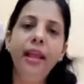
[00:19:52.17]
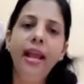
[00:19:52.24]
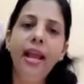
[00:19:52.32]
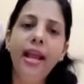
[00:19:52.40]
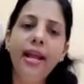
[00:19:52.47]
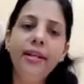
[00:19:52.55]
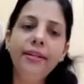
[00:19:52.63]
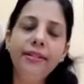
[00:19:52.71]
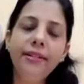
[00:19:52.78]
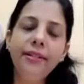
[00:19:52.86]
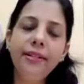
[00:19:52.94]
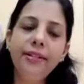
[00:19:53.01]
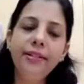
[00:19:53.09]
and
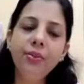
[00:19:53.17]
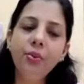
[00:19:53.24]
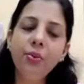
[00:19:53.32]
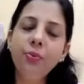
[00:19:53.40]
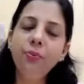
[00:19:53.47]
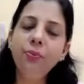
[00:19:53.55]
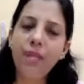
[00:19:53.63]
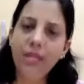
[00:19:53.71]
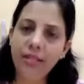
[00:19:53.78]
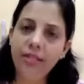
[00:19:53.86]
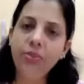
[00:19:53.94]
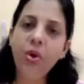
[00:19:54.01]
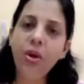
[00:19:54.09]
so it
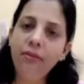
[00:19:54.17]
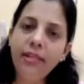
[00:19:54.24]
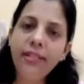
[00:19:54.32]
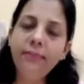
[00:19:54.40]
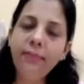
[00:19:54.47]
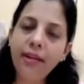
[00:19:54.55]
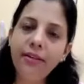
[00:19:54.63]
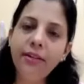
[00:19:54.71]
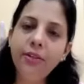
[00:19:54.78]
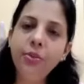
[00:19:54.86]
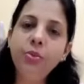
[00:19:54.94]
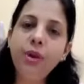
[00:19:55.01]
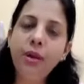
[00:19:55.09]
is always better
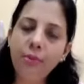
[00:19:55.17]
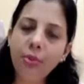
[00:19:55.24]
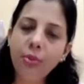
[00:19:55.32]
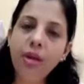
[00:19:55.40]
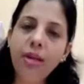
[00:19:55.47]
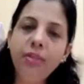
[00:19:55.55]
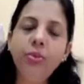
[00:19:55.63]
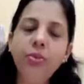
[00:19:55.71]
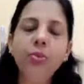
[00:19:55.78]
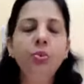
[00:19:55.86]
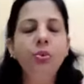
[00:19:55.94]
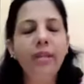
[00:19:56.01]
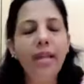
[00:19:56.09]
to come to us
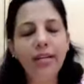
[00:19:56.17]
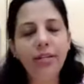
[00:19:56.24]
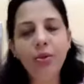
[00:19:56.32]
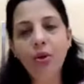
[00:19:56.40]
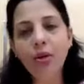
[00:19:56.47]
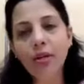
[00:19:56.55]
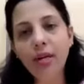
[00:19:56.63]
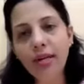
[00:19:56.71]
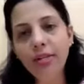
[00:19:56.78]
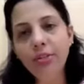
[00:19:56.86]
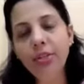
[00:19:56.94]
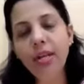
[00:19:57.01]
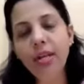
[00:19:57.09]
to get your
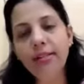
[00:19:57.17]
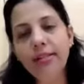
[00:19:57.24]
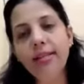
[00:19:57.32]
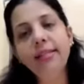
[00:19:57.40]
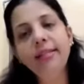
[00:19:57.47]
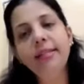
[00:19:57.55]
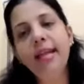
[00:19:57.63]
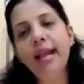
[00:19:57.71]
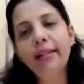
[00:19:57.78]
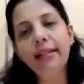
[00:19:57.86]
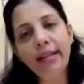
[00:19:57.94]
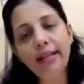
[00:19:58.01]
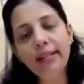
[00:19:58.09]
condition assessed and
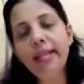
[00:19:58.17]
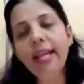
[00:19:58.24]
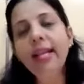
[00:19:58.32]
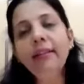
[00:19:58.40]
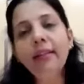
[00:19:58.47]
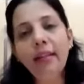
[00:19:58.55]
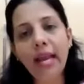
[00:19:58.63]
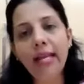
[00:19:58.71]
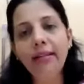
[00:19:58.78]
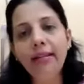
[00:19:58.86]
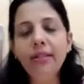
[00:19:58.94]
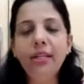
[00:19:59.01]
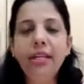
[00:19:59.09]
then take the
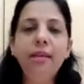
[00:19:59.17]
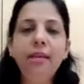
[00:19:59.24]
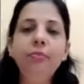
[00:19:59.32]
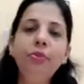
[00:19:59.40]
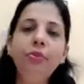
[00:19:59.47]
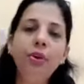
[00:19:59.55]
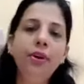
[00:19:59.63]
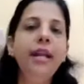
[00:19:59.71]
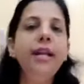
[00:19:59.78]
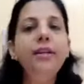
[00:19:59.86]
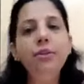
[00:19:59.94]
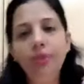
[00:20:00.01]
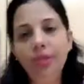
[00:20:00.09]
right cream for
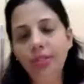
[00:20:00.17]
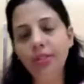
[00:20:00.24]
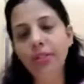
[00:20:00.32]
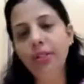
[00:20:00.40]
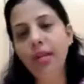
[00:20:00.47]
right duration